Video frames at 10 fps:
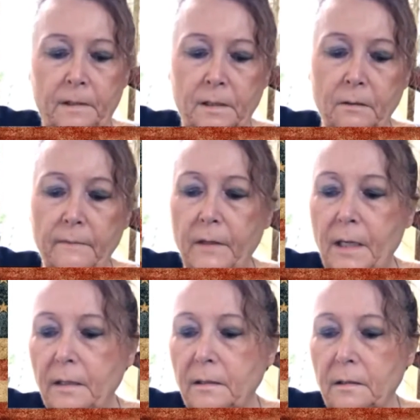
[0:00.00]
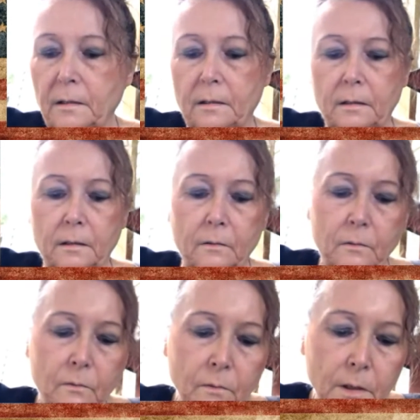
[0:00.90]
So I've got
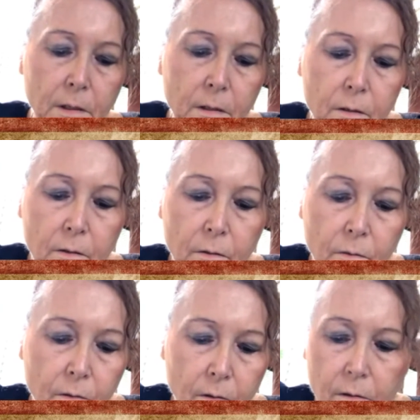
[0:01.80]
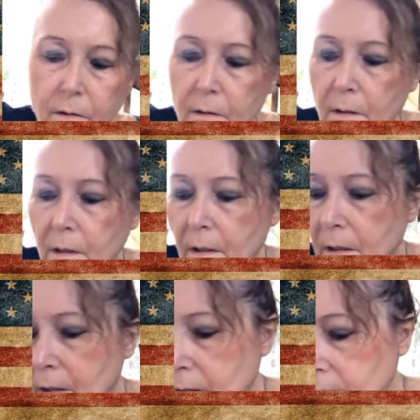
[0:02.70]
1, 2,
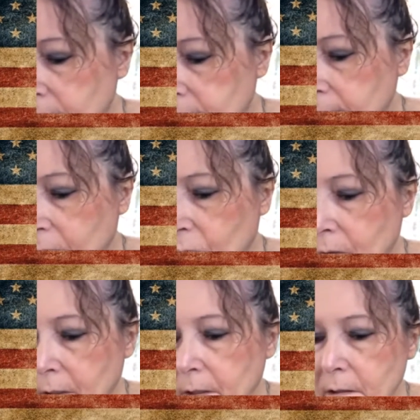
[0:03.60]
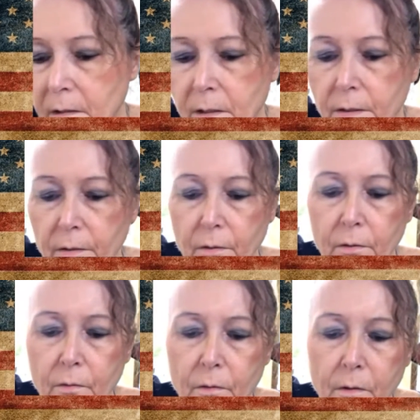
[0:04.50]
let's see, 1,
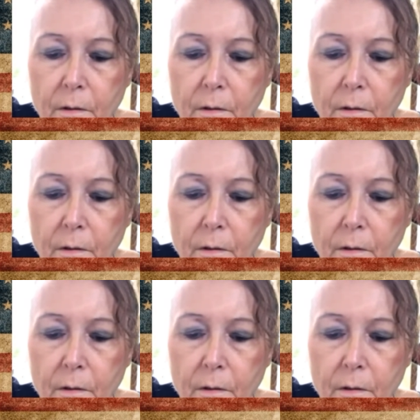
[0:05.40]
2,